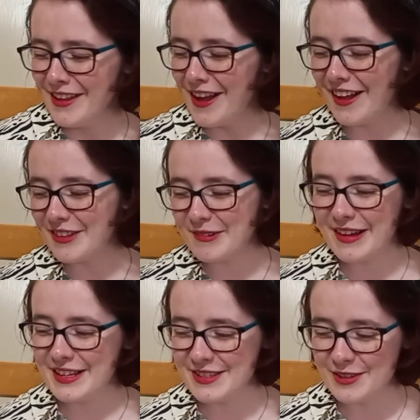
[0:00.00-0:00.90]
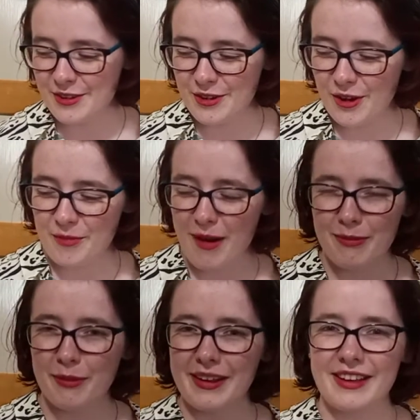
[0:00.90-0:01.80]
Otherwise, you're
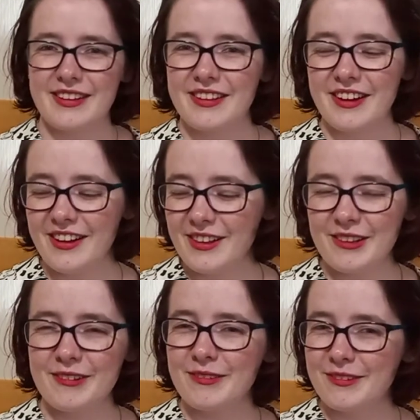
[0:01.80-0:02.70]
probably like, girl,